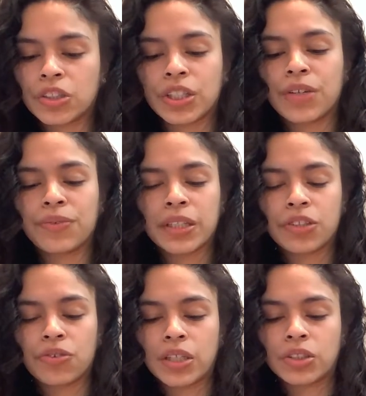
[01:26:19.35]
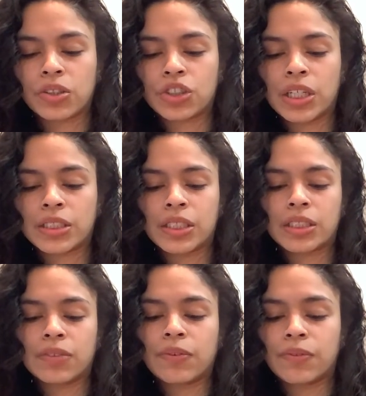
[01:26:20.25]
She didn't really trust her. Justice
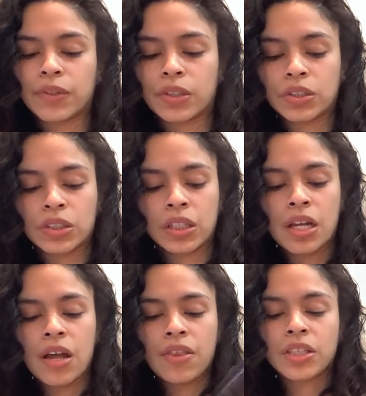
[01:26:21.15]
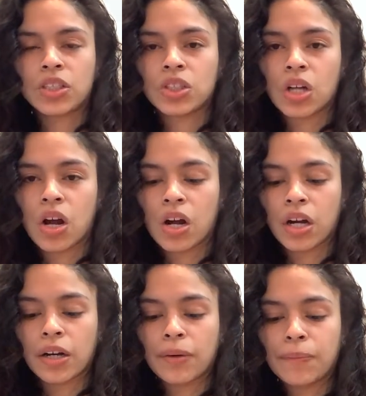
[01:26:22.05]
in reverse, the
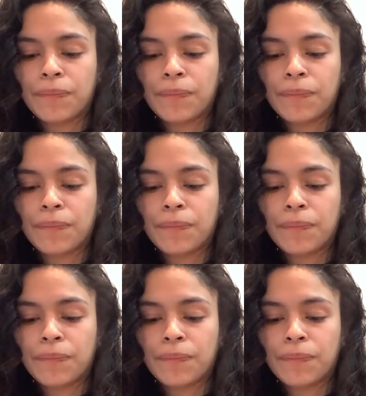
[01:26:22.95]
Star.